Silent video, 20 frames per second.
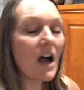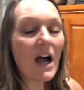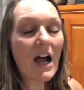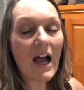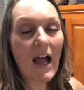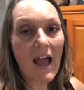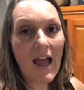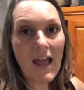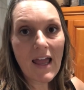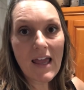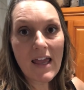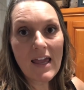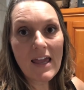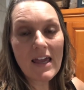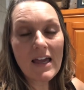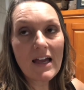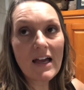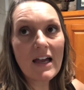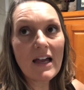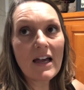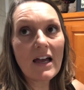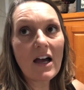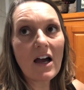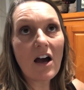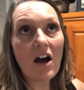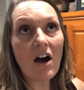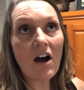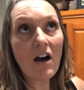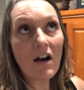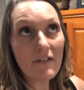I
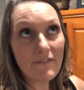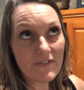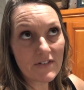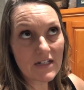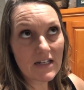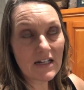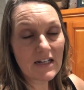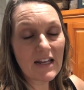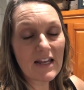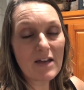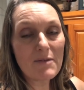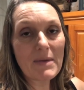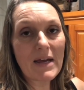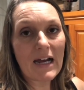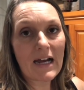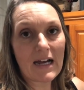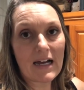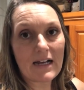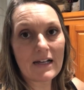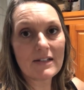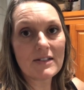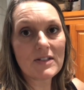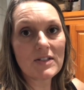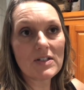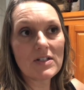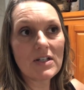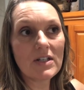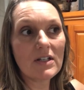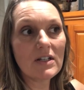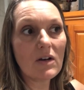often am
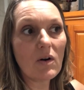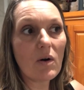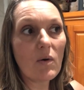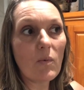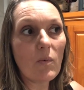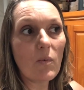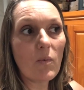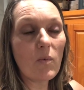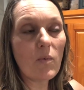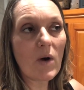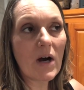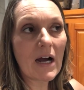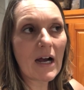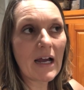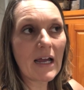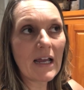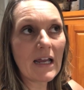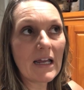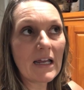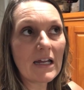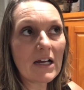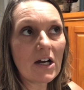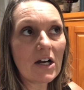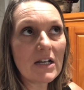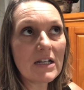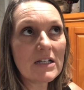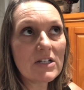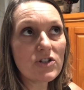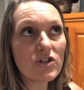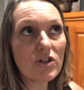asked, why
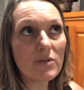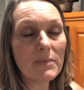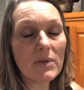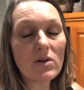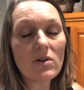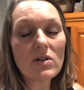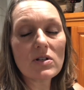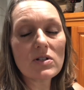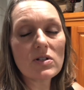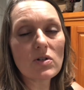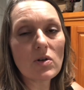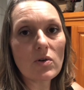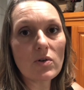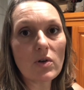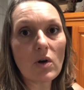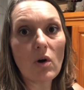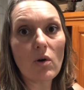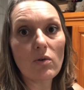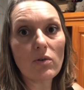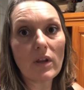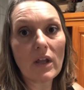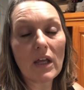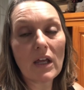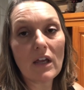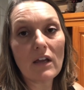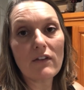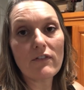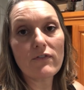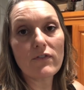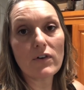is your milk sold
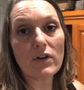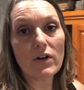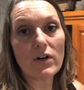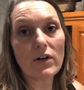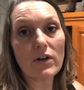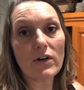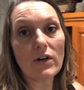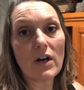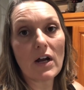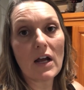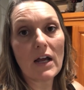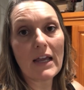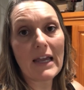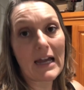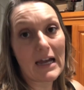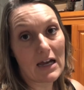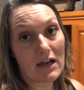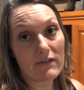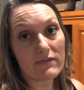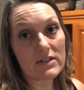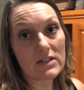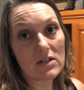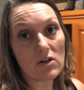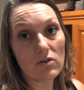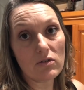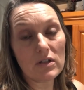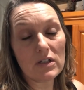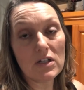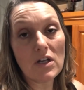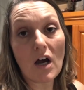only for calves,
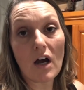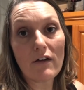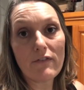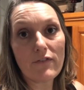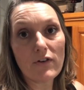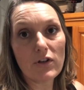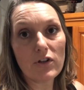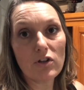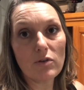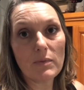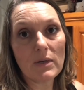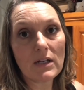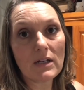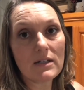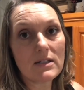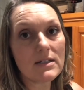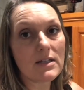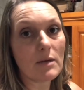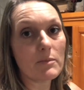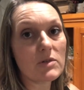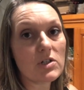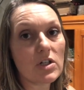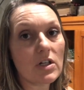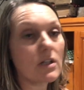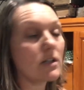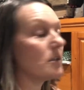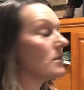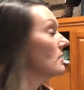not for human consumption?